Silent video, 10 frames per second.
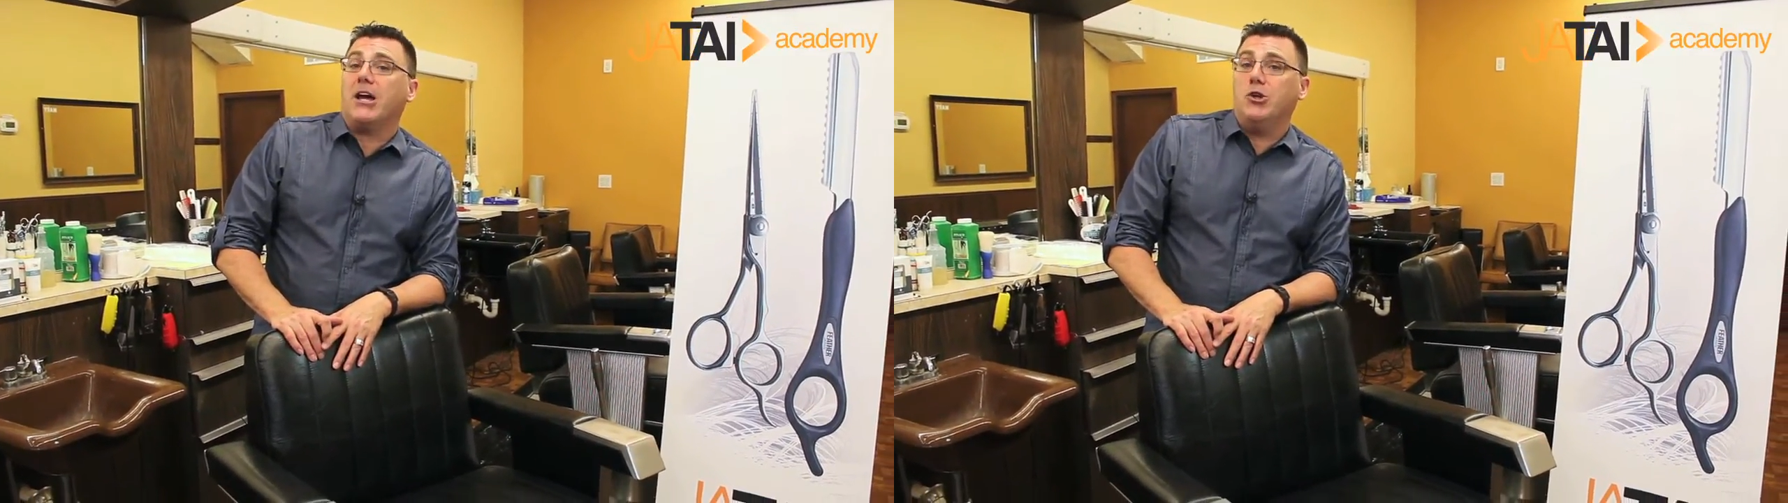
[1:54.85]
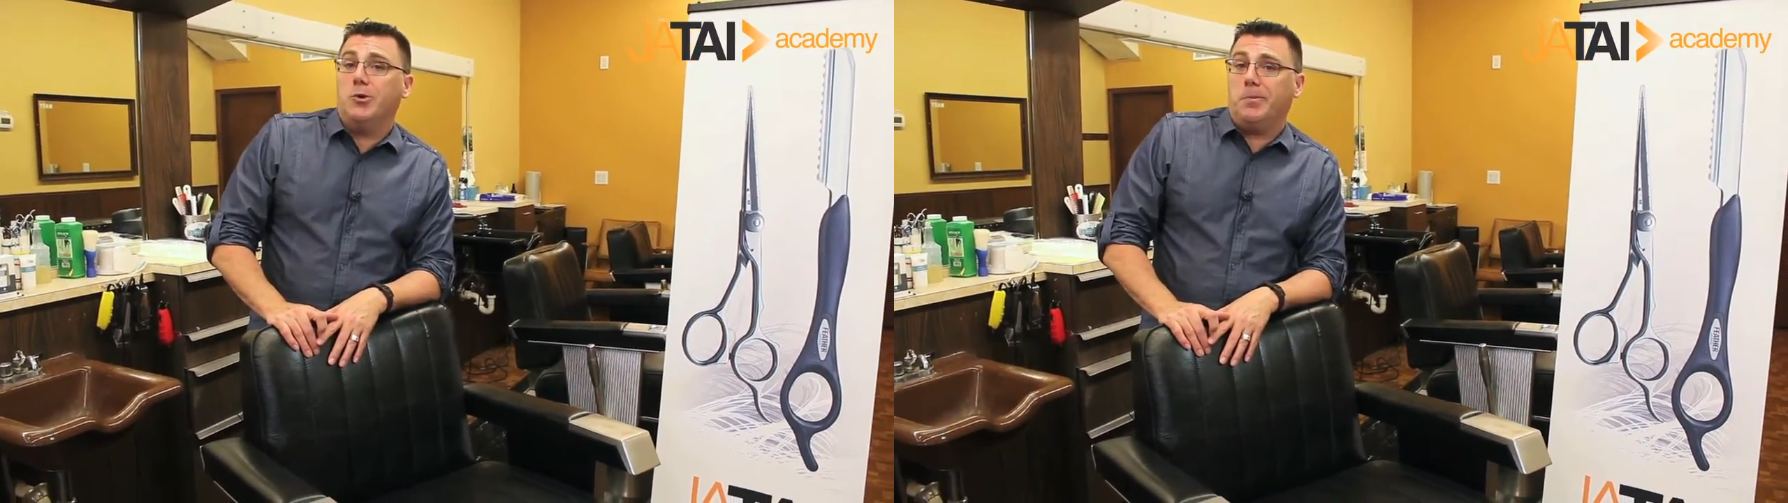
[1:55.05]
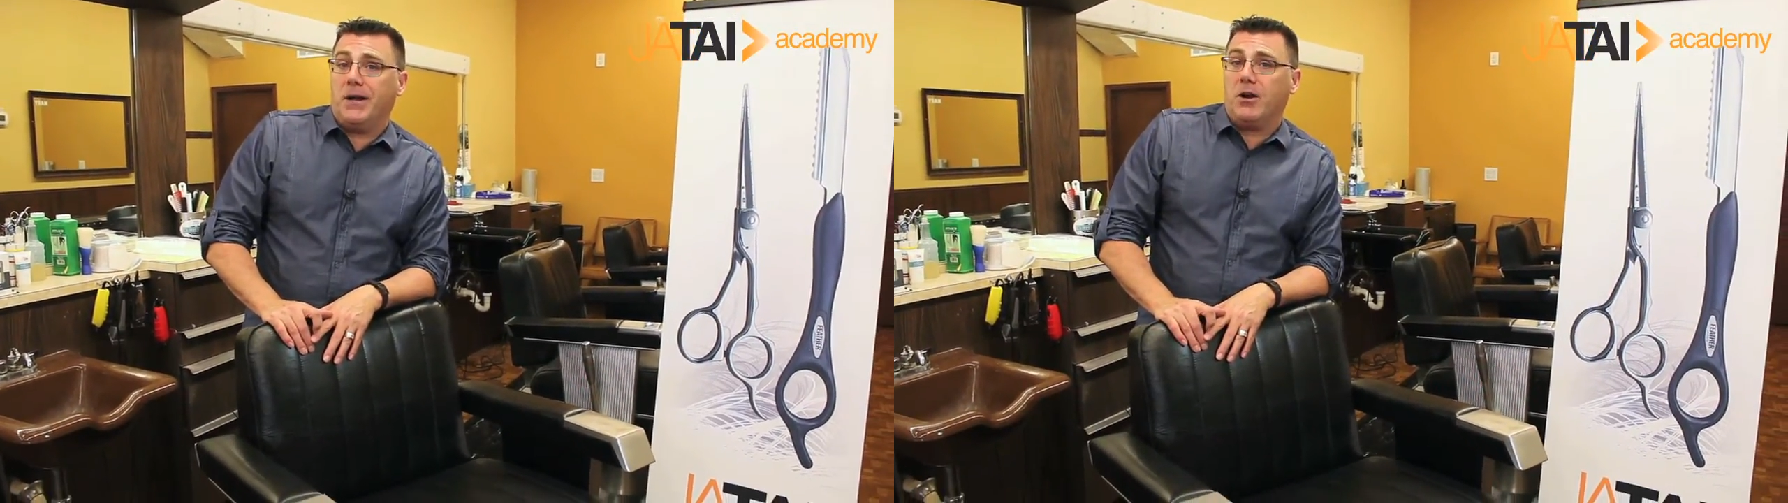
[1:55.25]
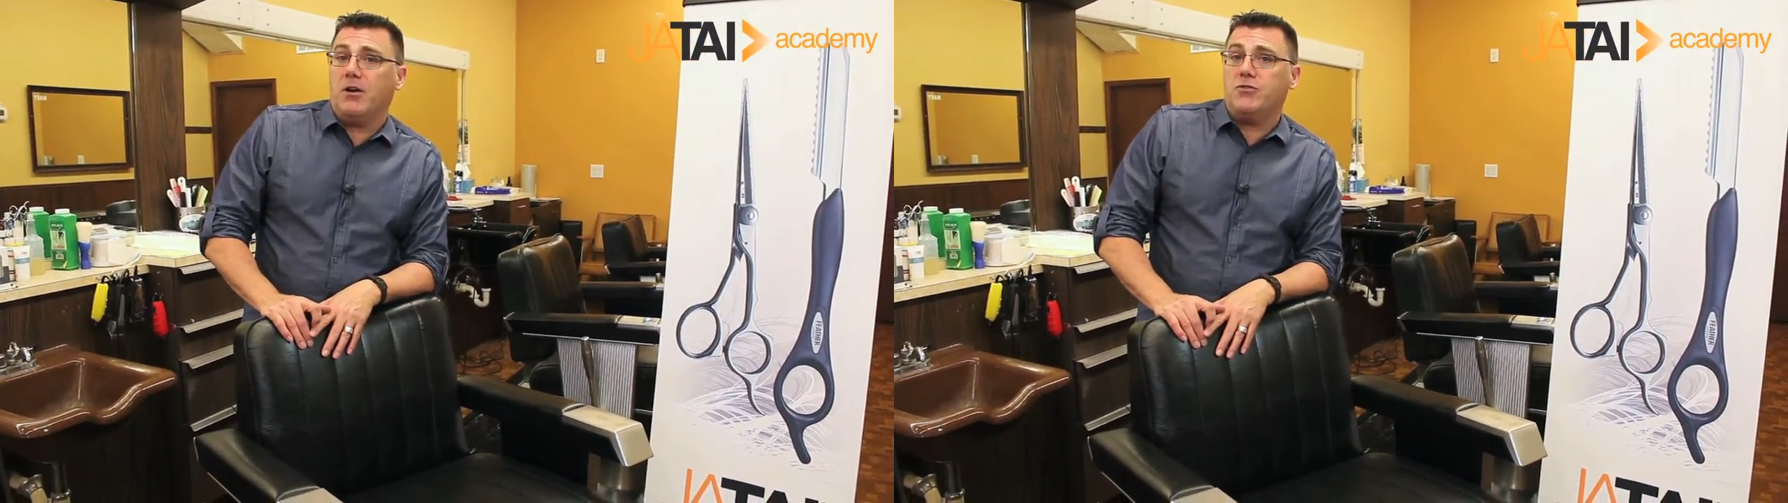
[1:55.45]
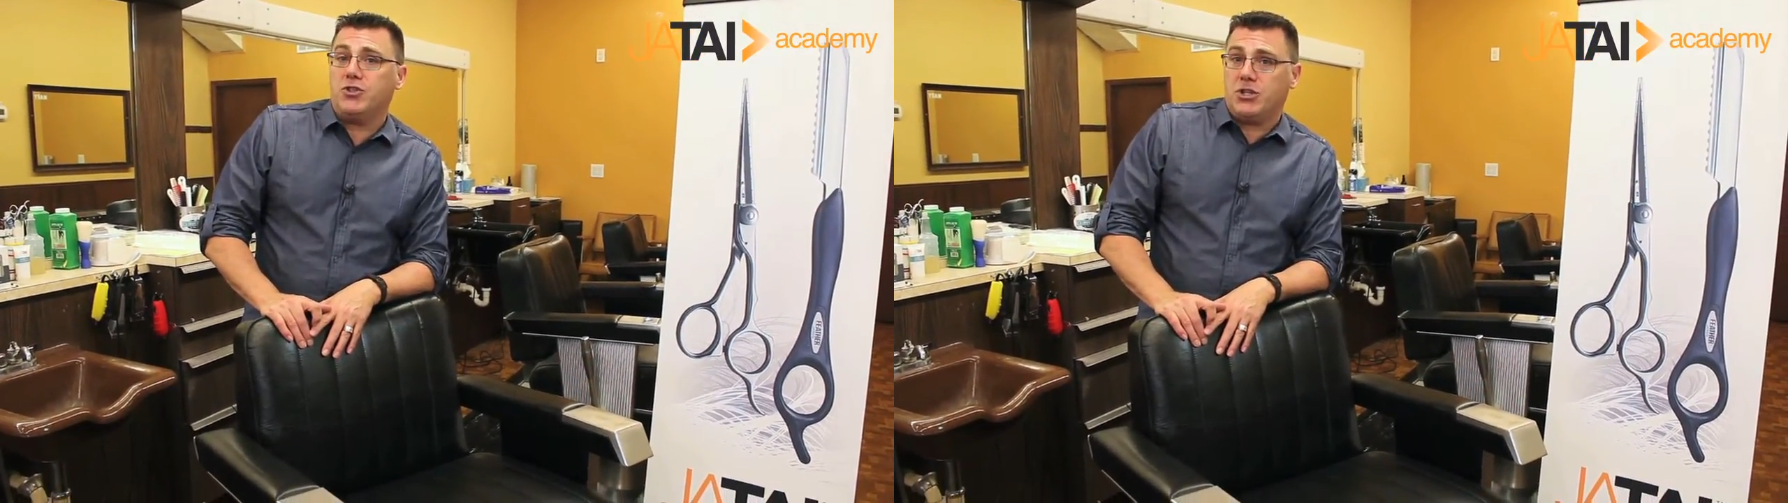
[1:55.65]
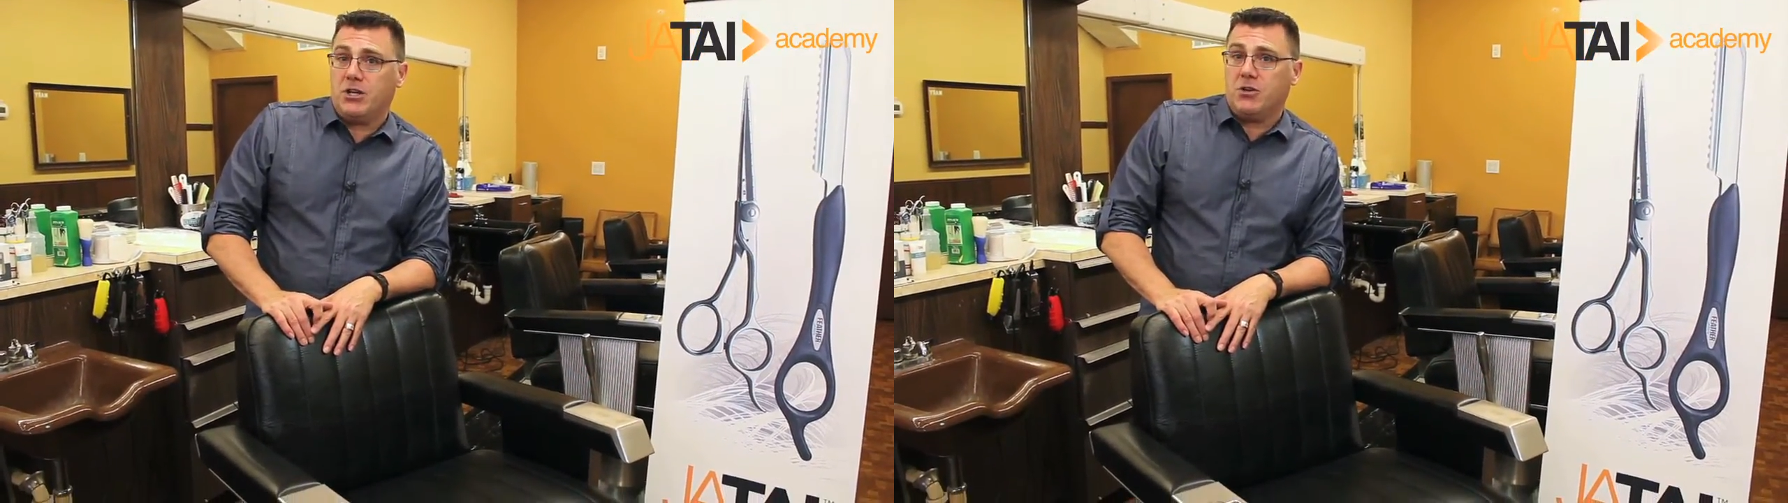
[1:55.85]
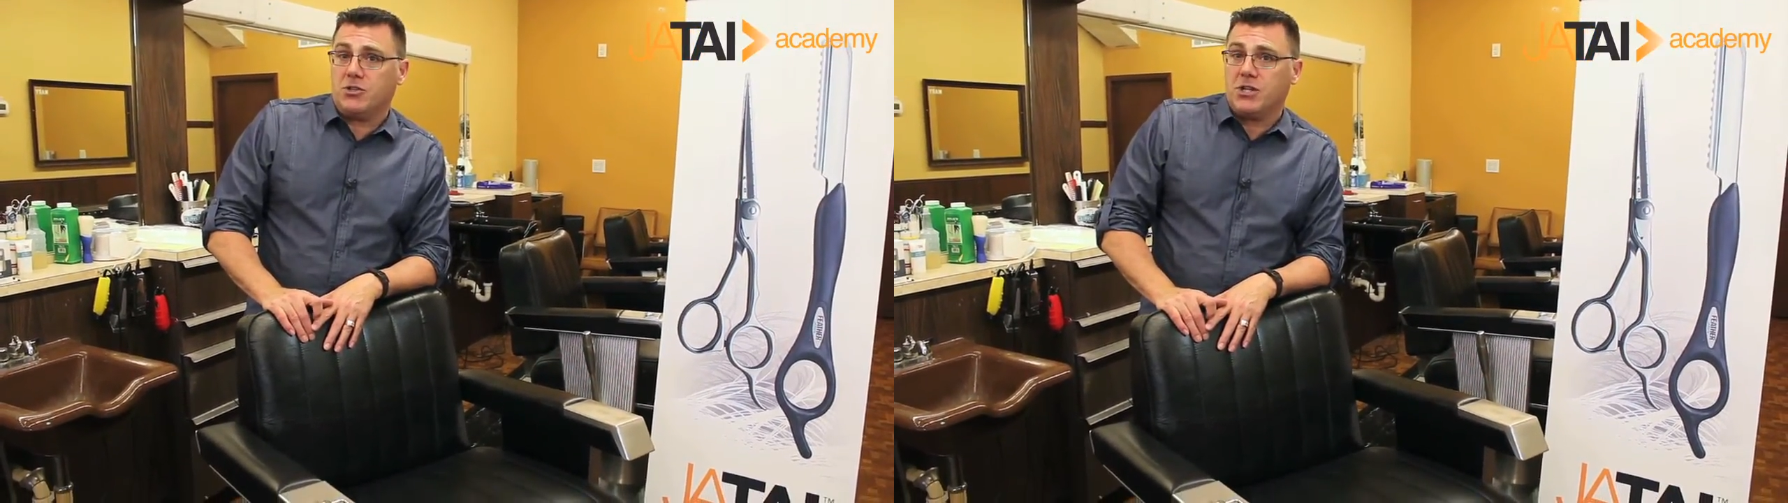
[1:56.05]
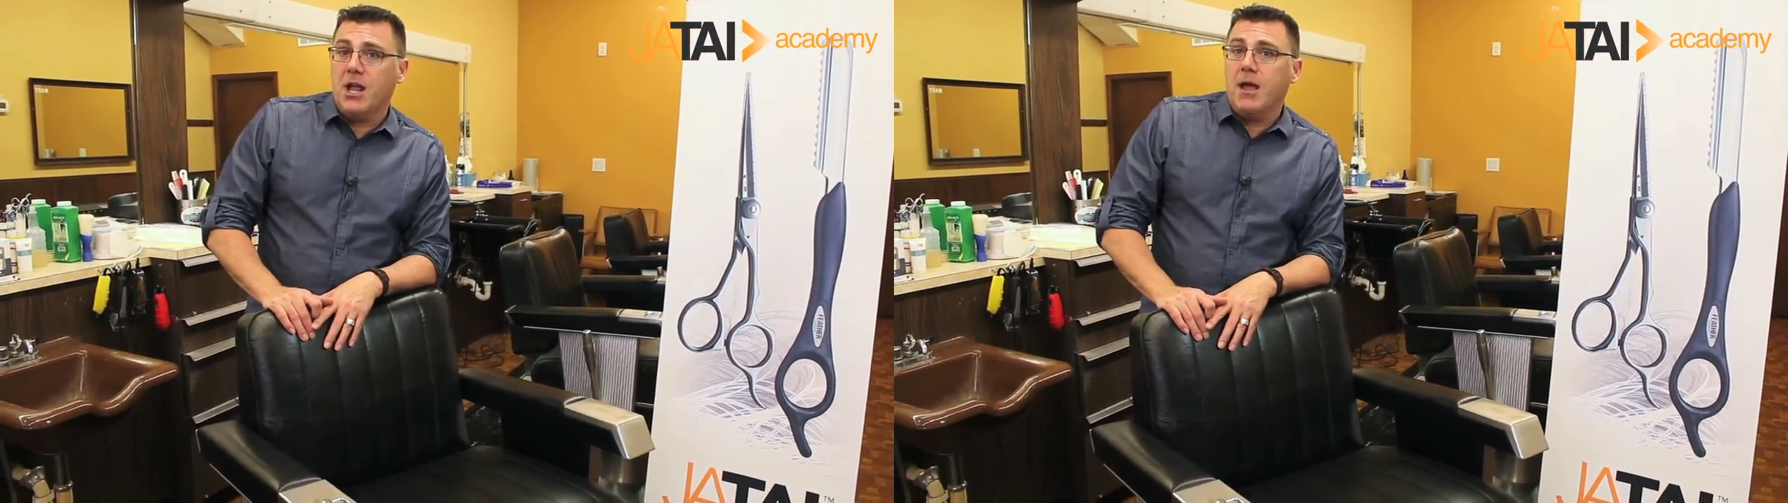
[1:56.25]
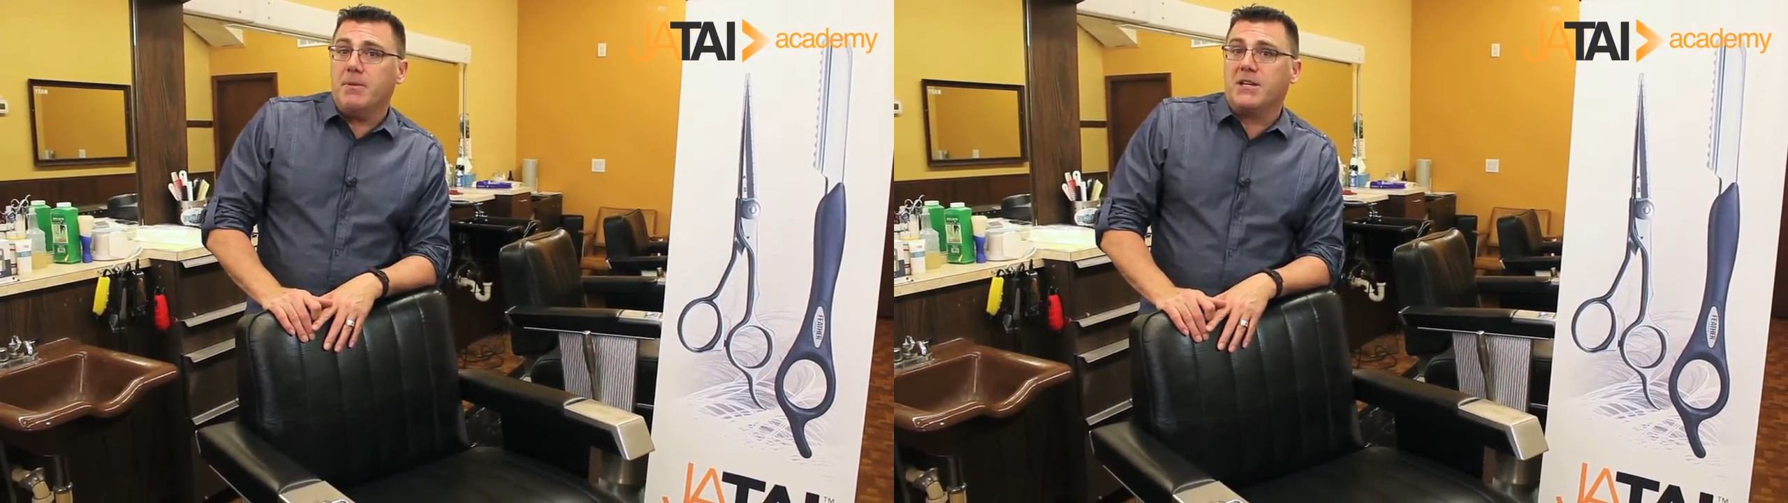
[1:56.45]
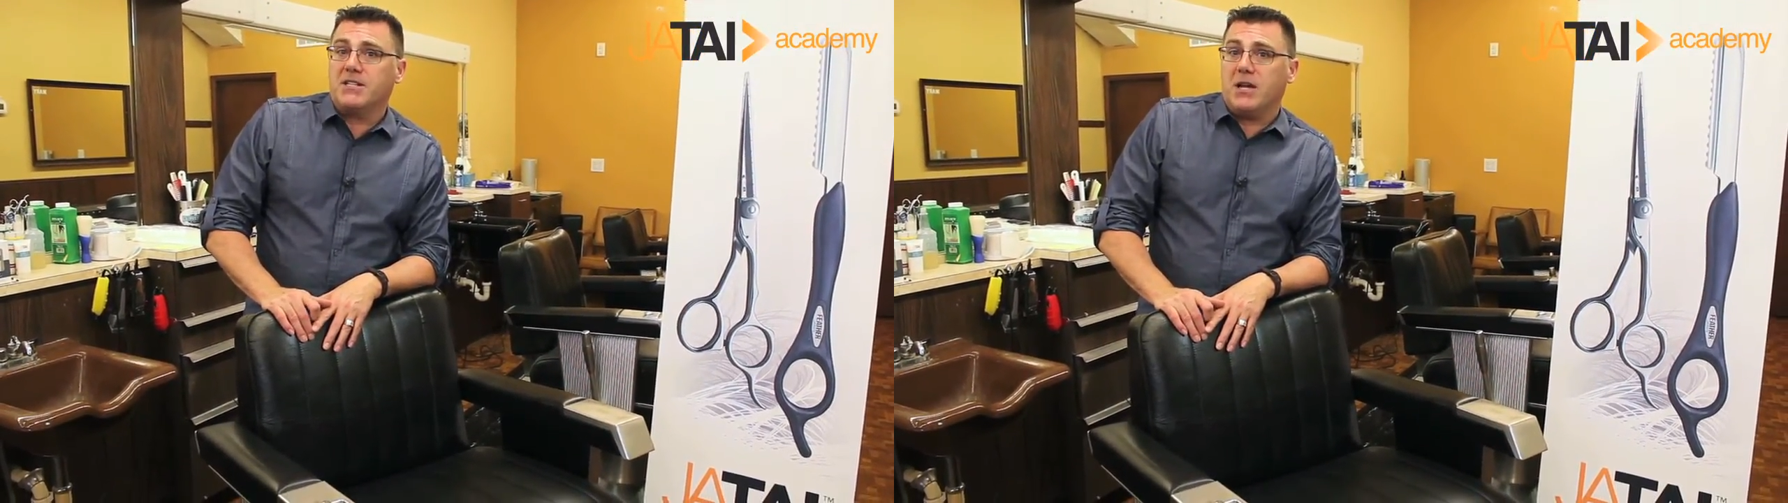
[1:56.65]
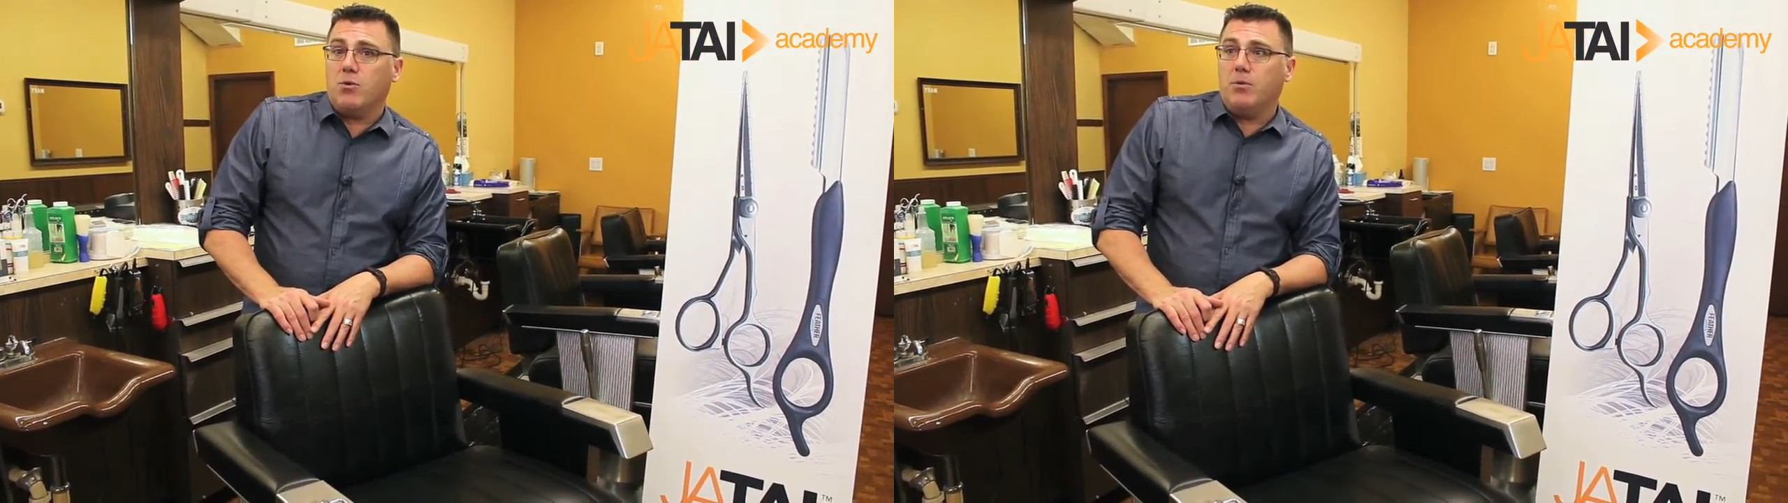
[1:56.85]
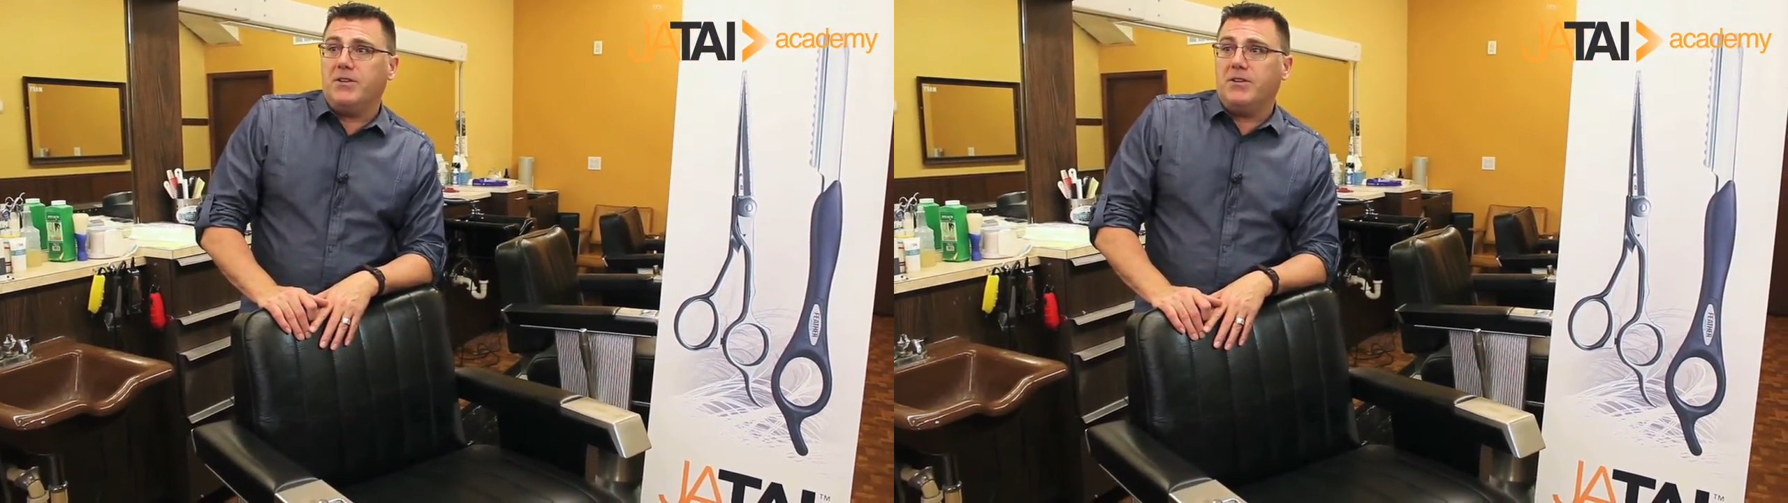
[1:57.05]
a new pair of shears because they will be